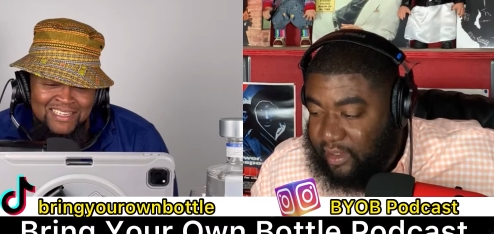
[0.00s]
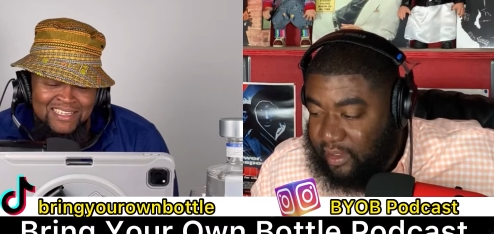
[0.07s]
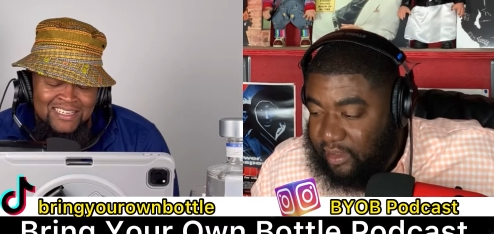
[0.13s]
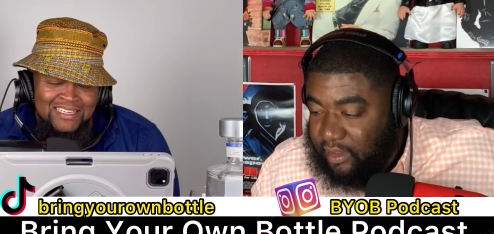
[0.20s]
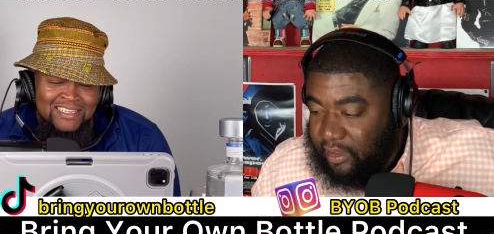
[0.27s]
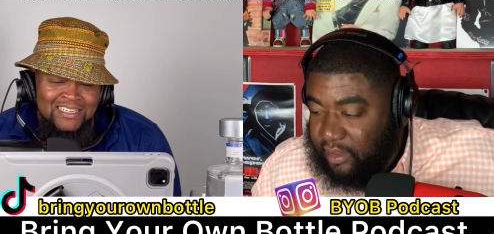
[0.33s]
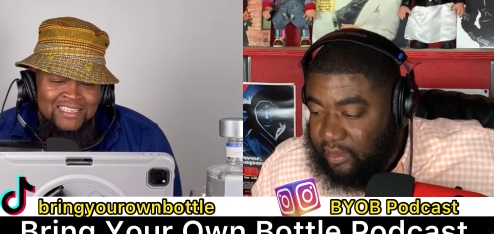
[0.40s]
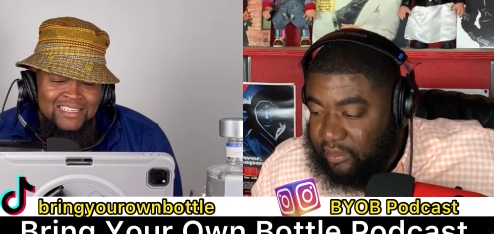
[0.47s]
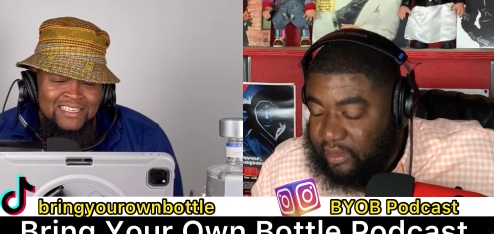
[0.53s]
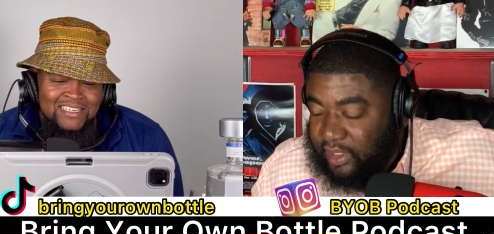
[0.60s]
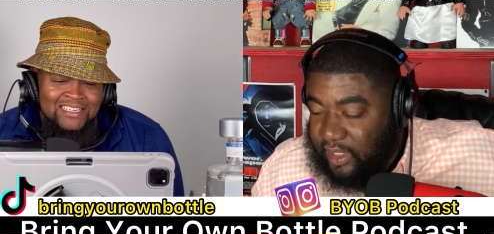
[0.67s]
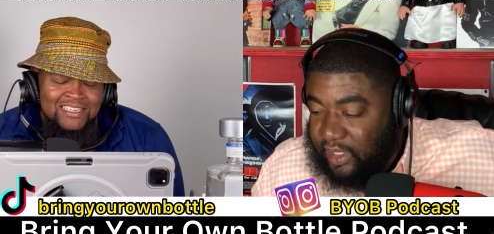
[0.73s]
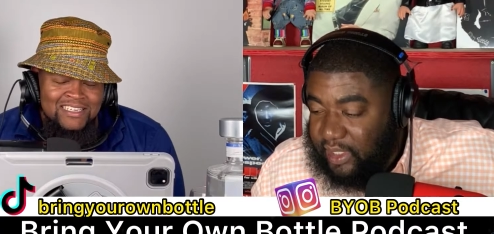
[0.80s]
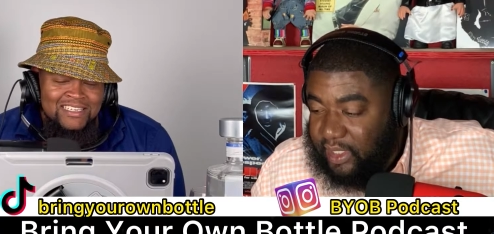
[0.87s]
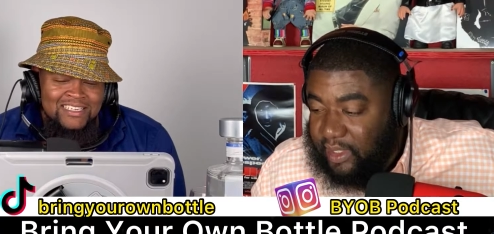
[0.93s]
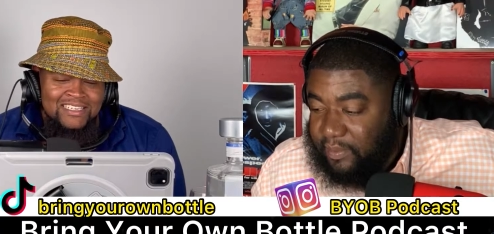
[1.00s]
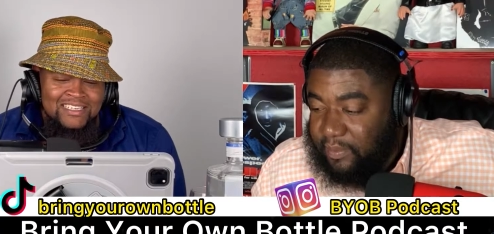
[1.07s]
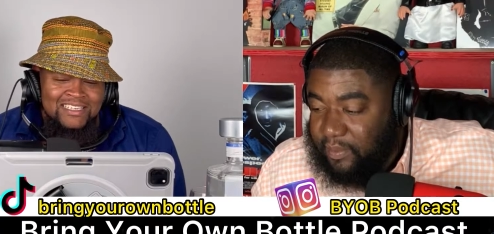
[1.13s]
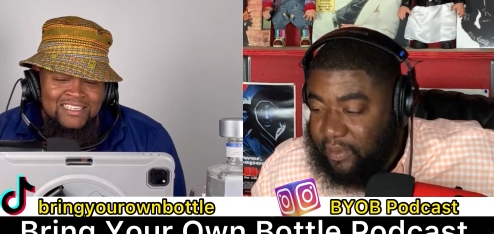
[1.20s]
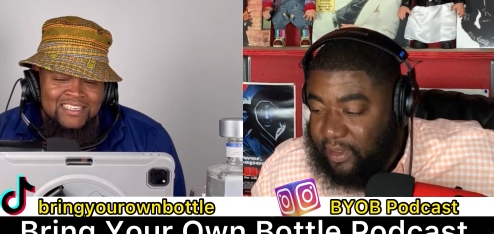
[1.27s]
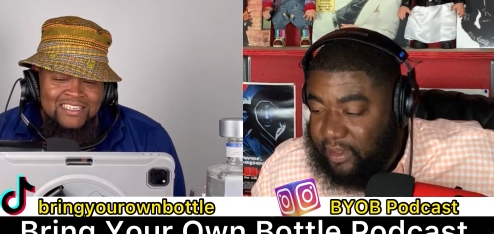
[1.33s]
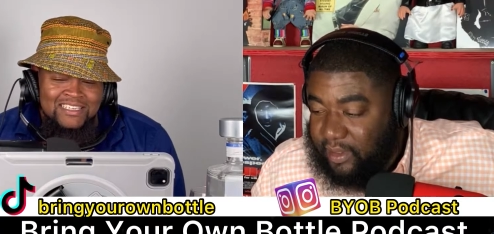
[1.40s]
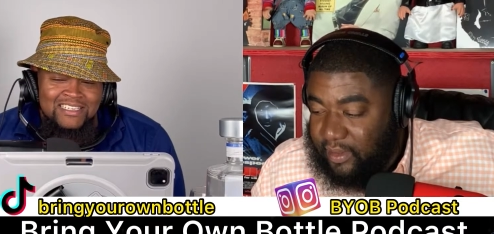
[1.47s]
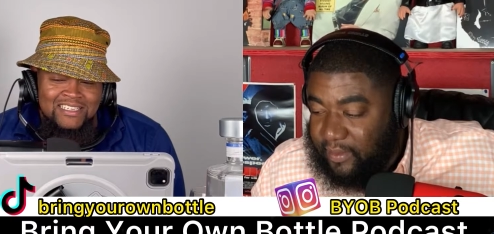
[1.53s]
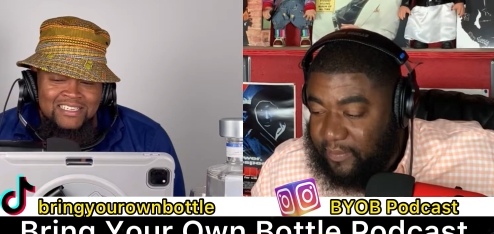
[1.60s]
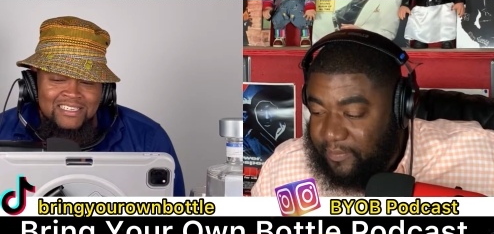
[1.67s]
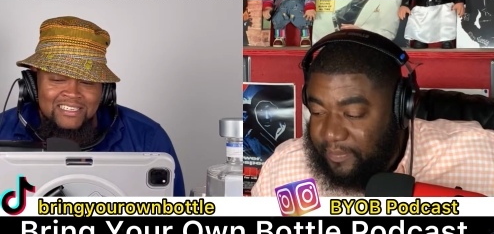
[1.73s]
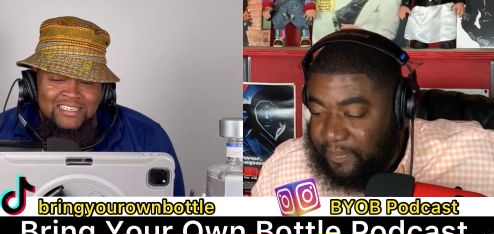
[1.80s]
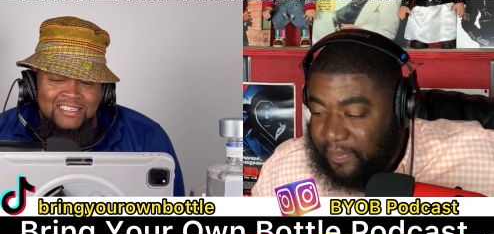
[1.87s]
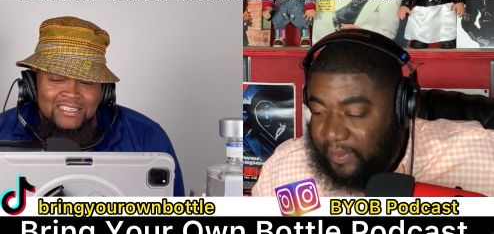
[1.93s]
Speaker 1: you know, she didn't get pregnant.
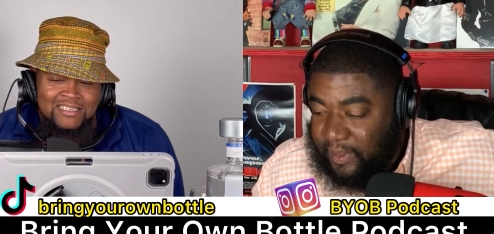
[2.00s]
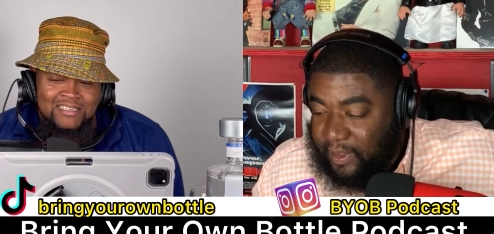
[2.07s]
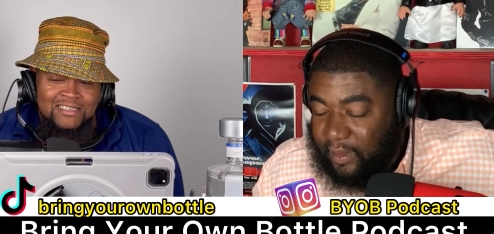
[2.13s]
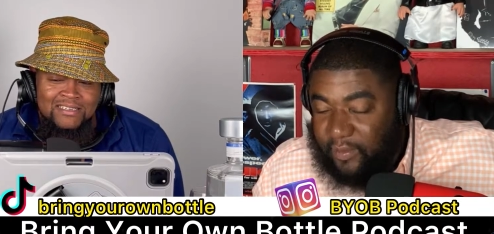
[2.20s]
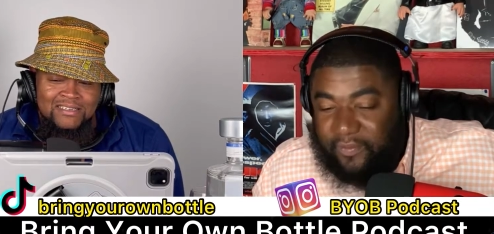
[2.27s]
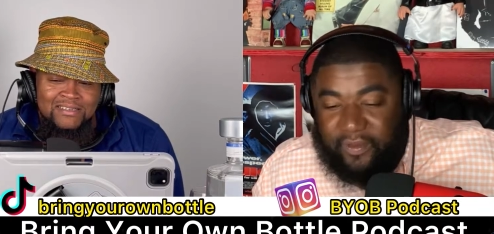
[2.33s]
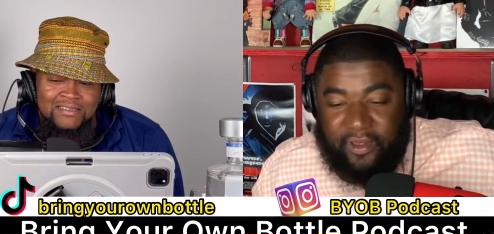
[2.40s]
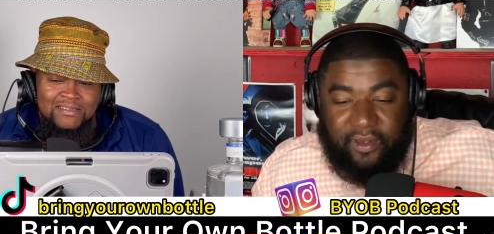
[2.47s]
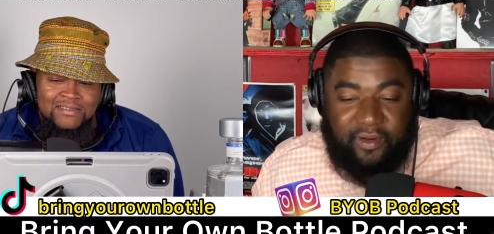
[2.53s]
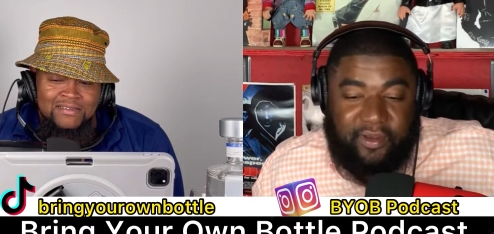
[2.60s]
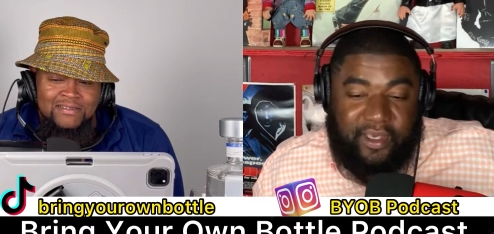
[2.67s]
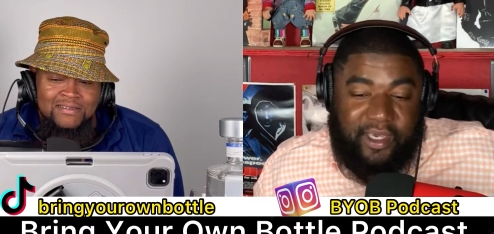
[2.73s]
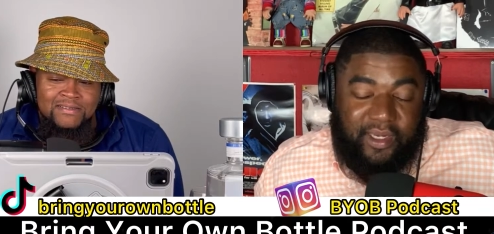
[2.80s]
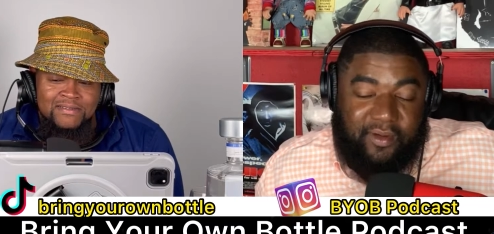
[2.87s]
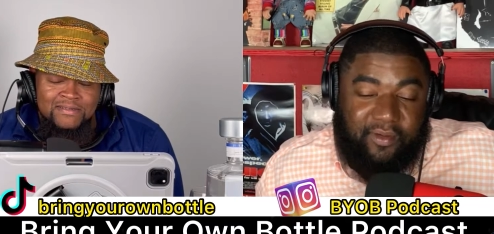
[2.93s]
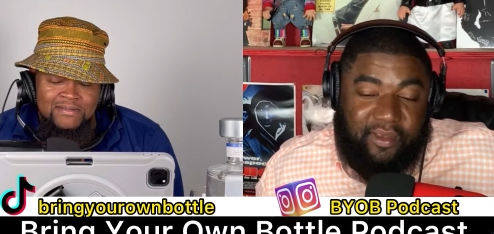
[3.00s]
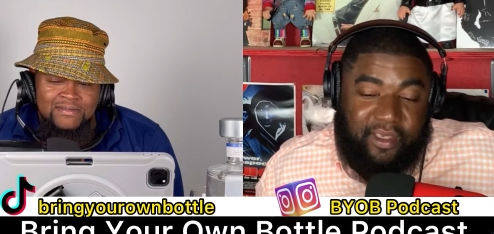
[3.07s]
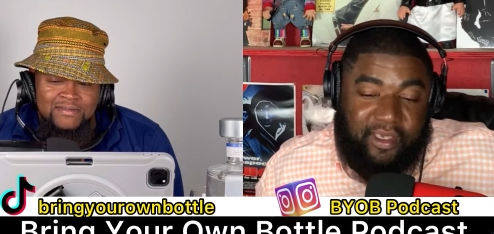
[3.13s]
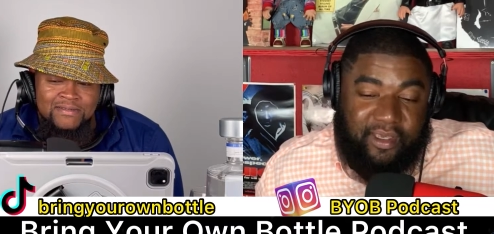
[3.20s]
Hopefully you don't have no kids